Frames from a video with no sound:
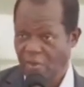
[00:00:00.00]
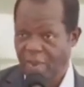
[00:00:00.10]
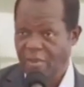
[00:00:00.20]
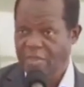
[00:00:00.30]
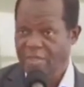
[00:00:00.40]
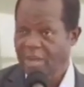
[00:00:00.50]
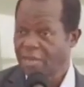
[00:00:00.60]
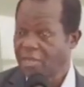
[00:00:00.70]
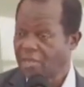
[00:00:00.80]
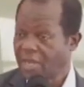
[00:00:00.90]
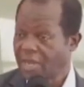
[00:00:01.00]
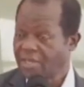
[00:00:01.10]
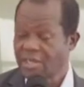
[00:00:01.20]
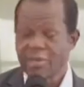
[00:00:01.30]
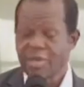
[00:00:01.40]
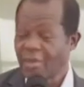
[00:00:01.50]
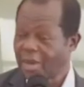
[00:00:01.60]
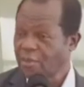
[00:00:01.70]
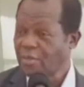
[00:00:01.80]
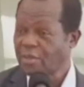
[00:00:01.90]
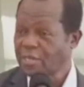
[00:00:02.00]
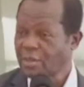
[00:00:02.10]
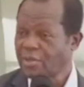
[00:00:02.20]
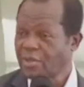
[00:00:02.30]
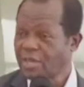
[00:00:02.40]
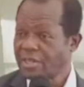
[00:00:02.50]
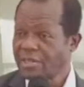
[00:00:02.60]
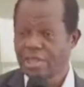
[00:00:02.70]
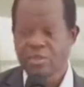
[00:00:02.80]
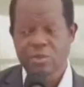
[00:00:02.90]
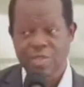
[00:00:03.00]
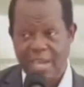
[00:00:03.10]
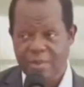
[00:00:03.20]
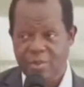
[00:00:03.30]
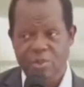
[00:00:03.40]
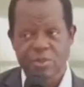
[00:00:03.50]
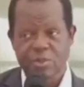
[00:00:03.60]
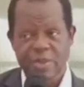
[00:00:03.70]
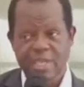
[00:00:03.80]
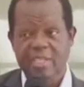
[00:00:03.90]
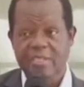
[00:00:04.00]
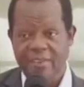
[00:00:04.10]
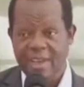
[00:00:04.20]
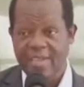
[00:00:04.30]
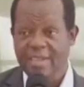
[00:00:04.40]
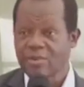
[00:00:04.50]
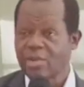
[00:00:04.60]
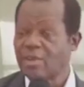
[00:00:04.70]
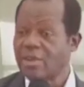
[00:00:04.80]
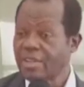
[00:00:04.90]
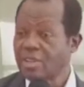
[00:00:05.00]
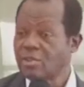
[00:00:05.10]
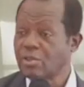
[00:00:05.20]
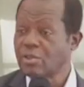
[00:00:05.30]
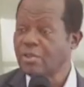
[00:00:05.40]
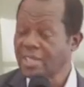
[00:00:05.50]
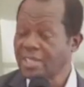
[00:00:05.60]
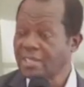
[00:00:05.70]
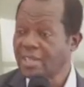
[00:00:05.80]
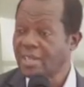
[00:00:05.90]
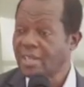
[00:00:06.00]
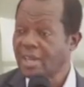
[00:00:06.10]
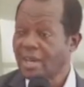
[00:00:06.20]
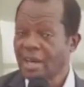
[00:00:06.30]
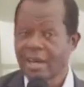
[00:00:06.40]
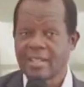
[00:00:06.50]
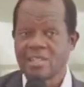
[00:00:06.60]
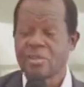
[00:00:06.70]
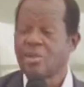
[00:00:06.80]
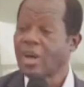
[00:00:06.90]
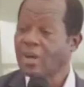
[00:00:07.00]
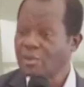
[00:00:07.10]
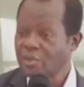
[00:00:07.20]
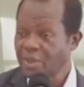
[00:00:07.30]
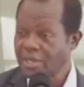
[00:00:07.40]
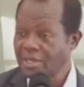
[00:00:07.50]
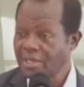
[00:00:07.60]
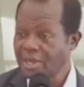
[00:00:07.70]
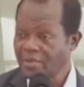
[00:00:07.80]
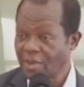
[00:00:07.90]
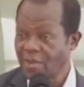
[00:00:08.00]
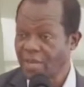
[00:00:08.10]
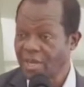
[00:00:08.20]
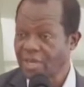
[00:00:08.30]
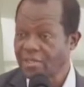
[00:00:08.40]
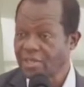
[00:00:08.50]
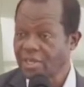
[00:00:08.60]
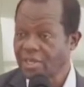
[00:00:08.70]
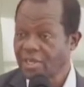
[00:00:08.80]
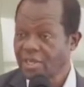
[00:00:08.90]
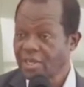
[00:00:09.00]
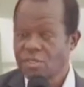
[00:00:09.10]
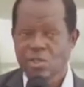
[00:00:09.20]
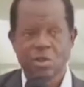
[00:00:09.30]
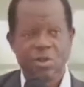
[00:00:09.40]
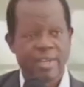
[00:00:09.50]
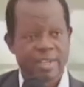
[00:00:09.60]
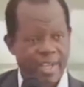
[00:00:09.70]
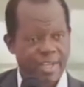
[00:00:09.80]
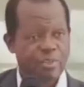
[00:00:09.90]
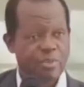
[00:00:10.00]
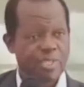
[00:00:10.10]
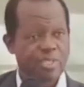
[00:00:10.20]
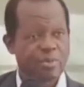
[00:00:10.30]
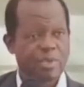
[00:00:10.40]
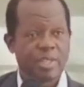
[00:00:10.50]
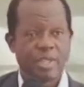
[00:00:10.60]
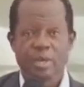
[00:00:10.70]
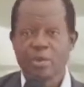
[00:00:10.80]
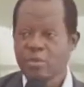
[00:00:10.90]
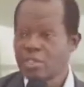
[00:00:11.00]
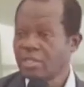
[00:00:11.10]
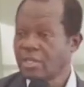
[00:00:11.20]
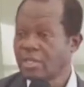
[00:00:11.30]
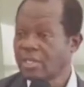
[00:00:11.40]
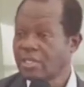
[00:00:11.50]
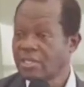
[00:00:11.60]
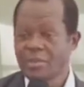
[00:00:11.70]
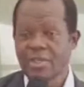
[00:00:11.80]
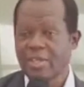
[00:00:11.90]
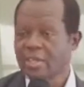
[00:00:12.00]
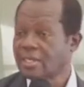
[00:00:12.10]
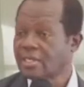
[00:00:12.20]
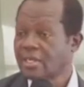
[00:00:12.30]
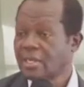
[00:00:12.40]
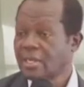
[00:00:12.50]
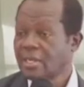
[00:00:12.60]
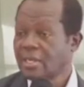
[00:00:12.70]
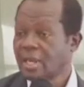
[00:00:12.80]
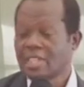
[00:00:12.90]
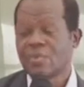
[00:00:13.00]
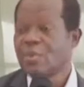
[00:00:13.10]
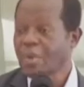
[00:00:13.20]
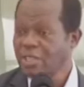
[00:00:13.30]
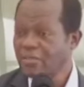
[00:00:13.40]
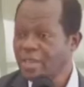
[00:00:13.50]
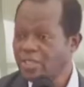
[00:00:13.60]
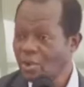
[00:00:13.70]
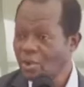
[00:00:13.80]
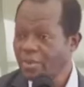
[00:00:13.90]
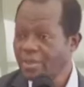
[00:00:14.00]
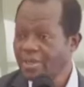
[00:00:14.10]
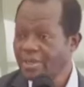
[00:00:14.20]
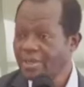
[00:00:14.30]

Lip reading: of papers coming into the country, I mean, ballot papers coming to the country in good time, because you may just find that when you are ready to do this, there's no cargo space available in the country. So engagement with the commission is something that has been part of my job,